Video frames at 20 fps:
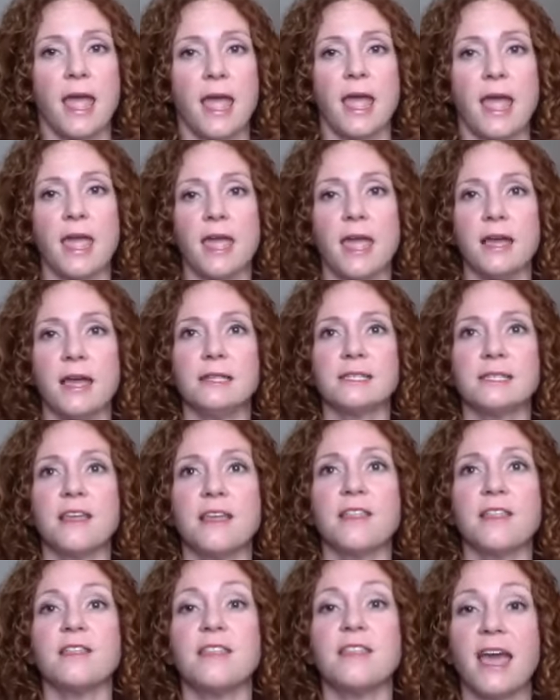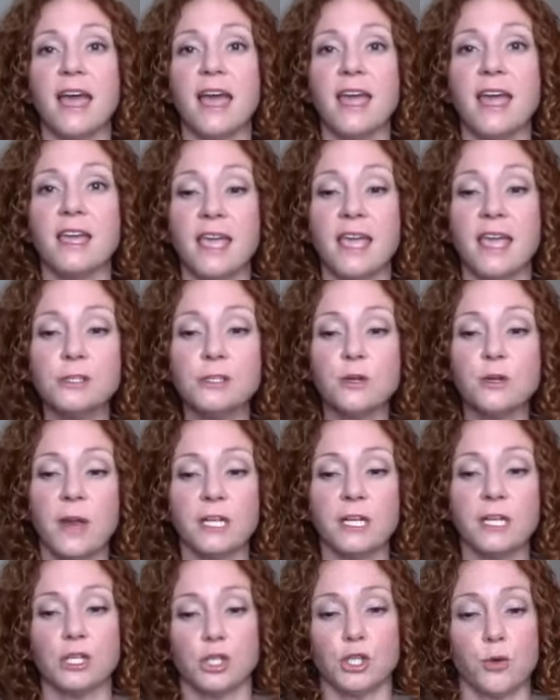And cancer
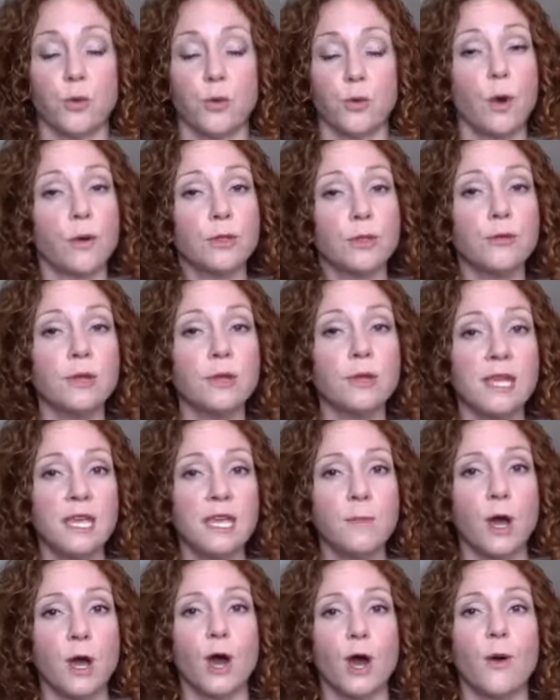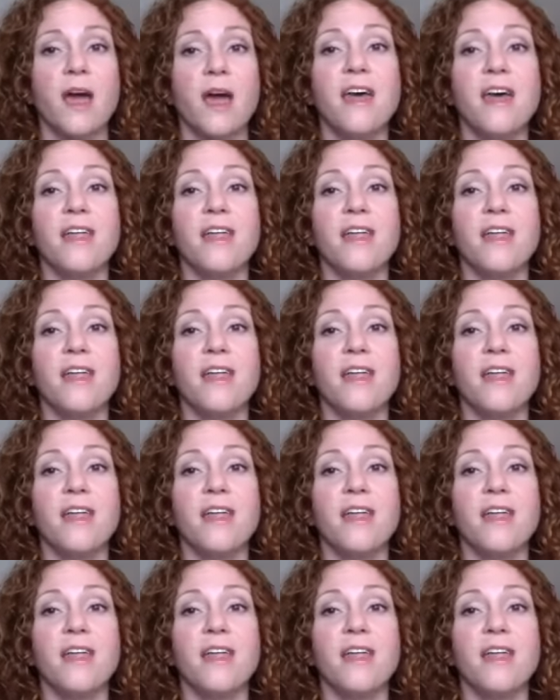patients who were going through chemo,